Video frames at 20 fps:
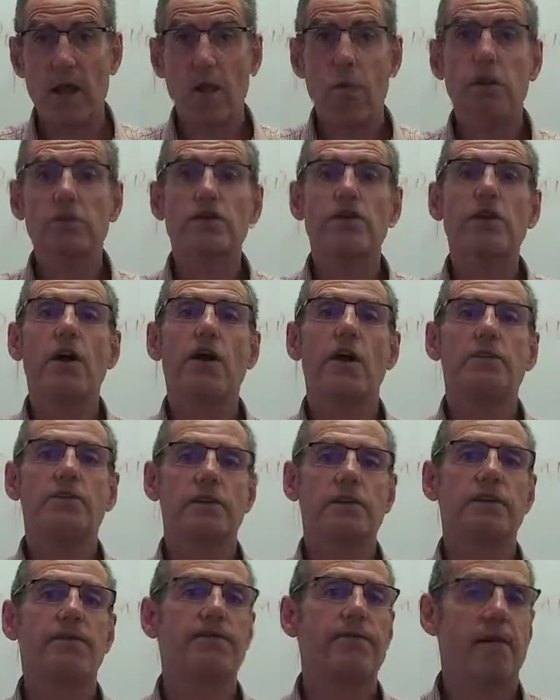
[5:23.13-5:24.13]
what's known as
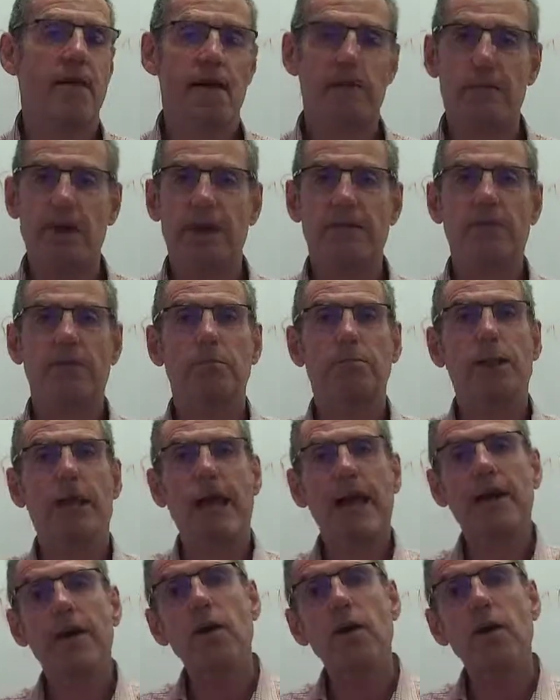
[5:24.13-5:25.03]
a defined benefit plan.